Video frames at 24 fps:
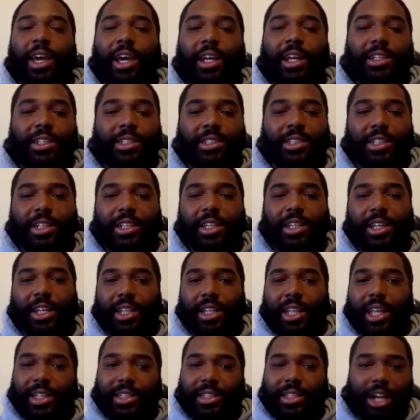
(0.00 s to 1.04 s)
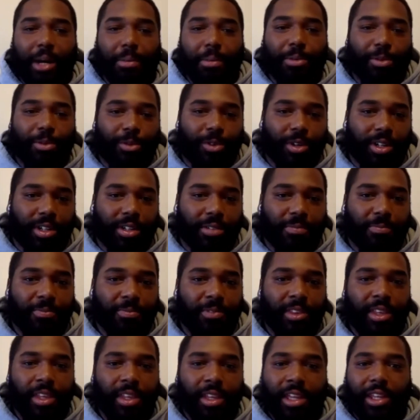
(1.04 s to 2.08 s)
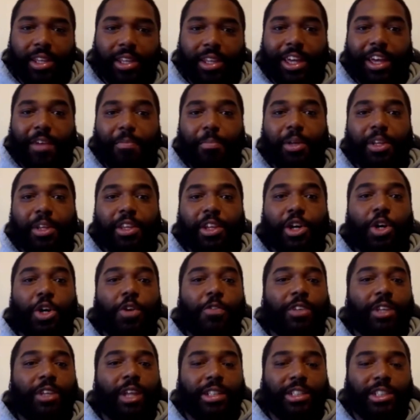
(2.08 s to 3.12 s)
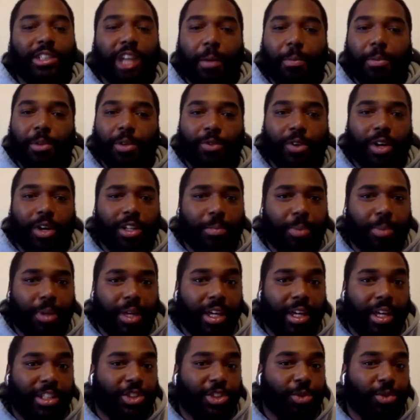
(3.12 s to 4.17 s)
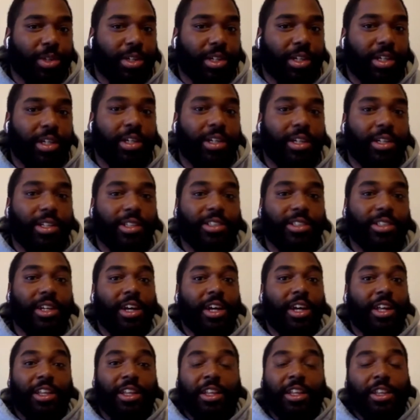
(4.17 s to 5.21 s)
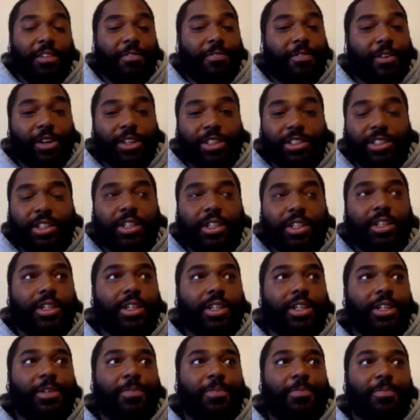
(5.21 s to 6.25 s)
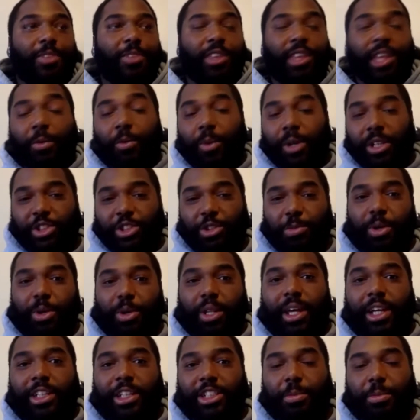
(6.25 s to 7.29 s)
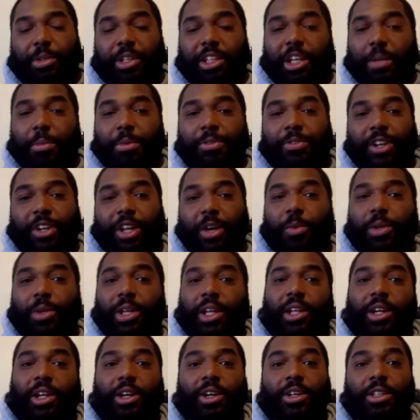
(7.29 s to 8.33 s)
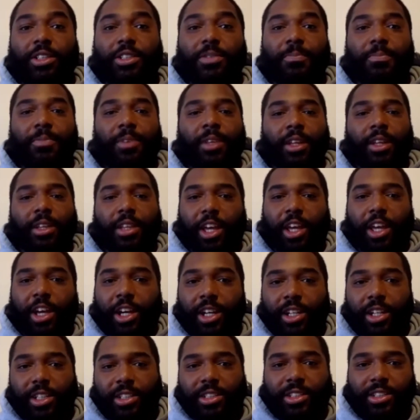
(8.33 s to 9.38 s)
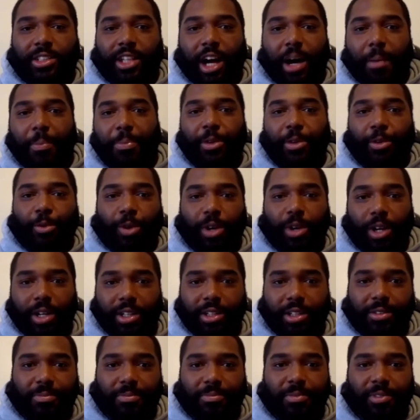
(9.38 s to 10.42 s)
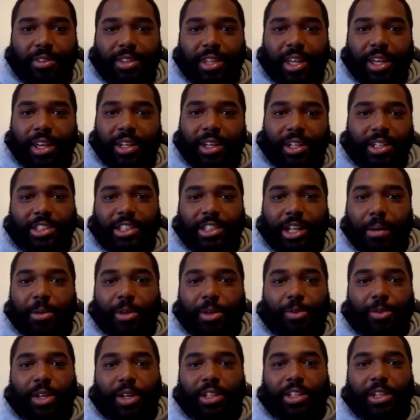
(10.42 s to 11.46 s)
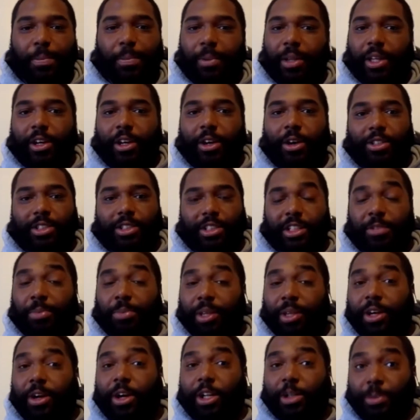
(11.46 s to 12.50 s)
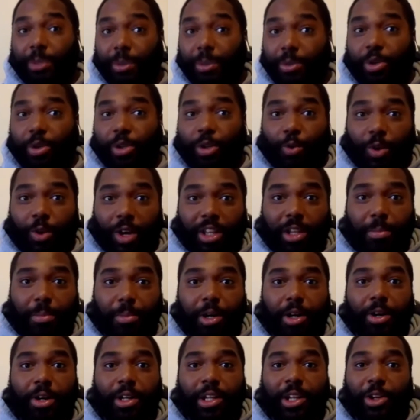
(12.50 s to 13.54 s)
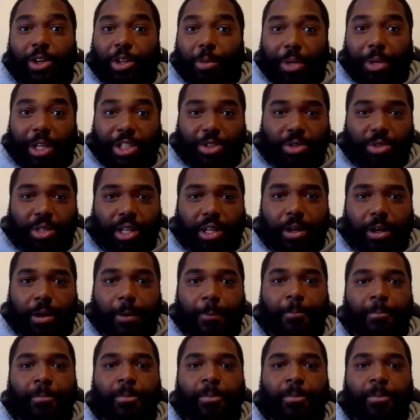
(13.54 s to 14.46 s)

Kansas City cannot stop the run. They have been known for not stopping the run the past 3 years. The first, they won the Super Bowl last year, but the year before that when they lost, they couldn't stop the run. They couldn't stop the run in the playoffs. And in the playoffs, people want to run the ball, they're going to beat you down.